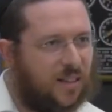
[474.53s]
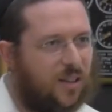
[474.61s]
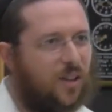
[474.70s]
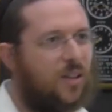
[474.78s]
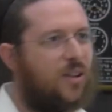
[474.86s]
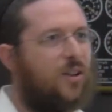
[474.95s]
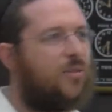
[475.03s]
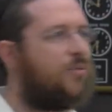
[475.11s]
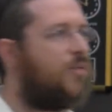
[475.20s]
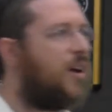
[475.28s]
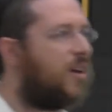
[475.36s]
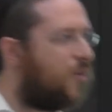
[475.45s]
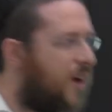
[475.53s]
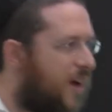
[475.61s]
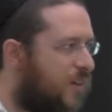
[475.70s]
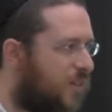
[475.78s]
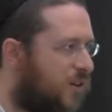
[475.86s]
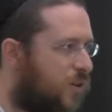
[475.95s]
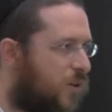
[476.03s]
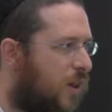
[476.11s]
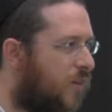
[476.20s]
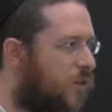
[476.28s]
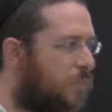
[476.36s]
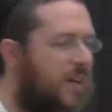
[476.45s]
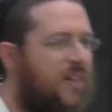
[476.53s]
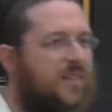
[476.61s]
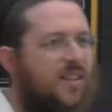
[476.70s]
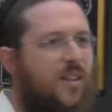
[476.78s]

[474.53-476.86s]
They're not, they're not running around. They're not all over the place.